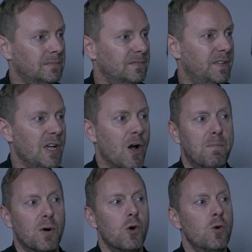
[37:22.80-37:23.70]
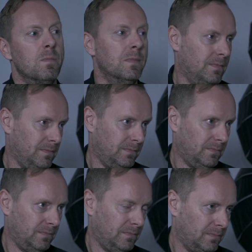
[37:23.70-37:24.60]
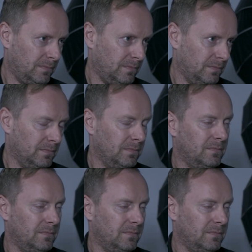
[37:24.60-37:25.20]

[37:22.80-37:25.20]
video boom video boom mm.